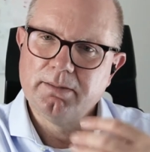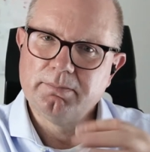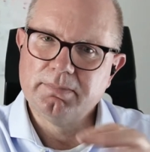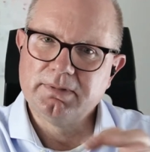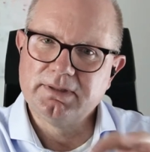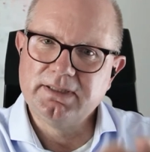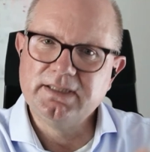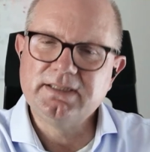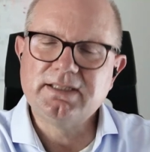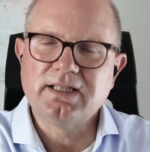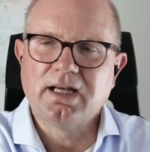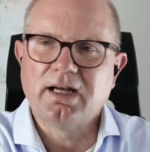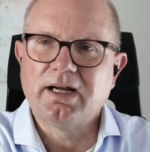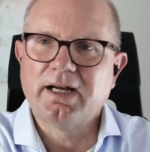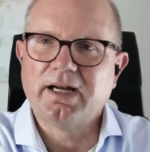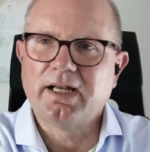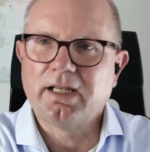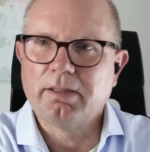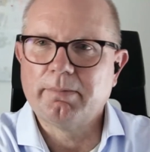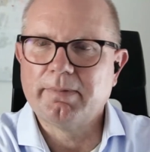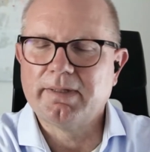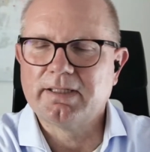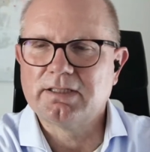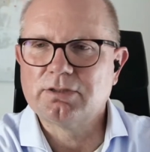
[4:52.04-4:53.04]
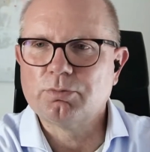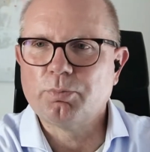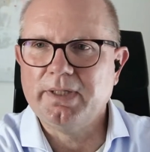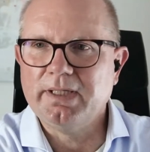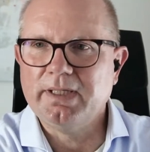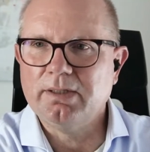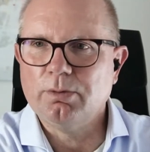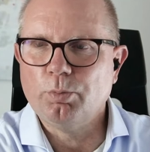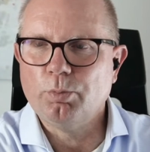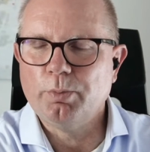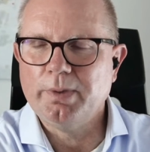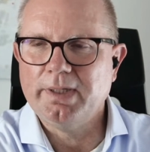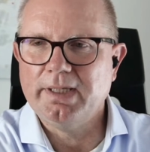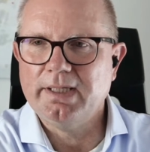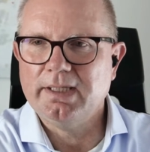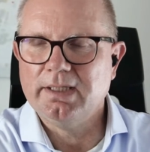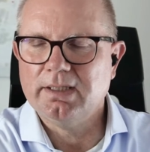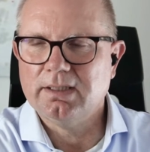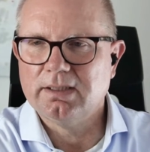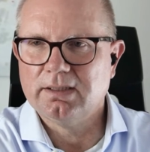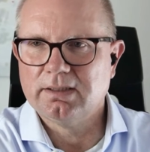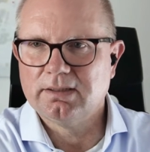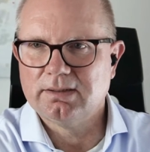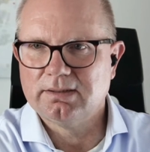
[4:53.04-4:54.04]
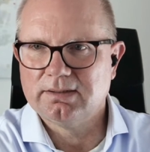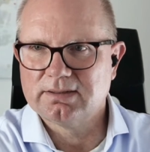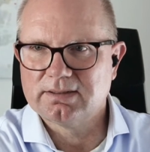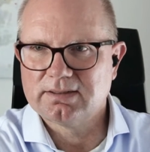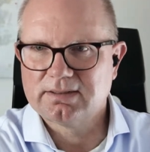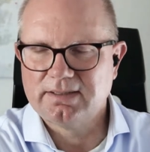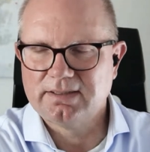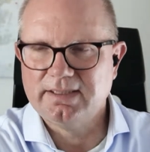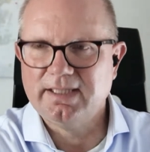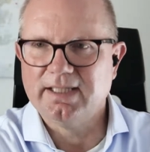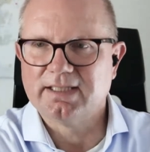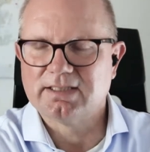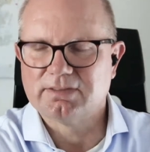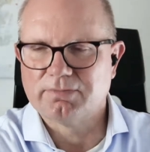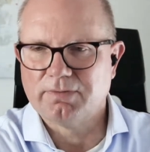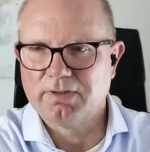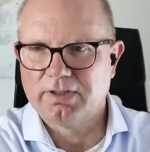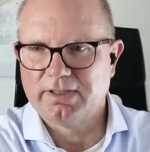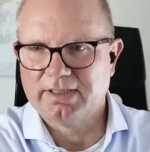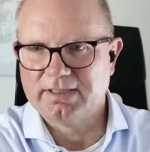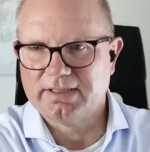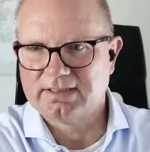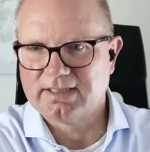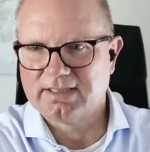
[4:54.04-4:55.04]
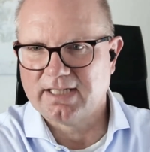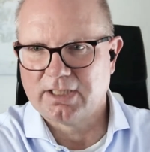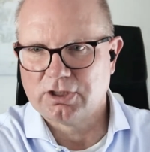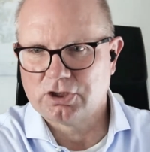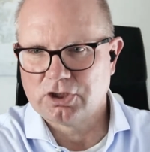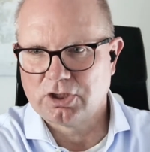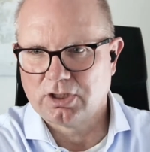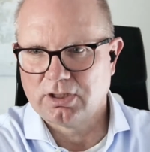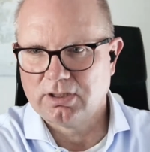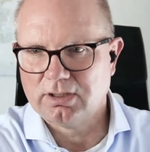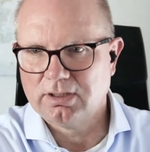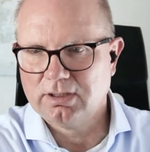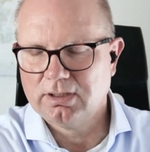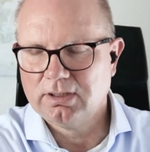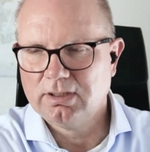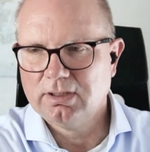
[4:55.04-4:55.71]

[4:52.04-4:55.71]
These are elements we see as very essential.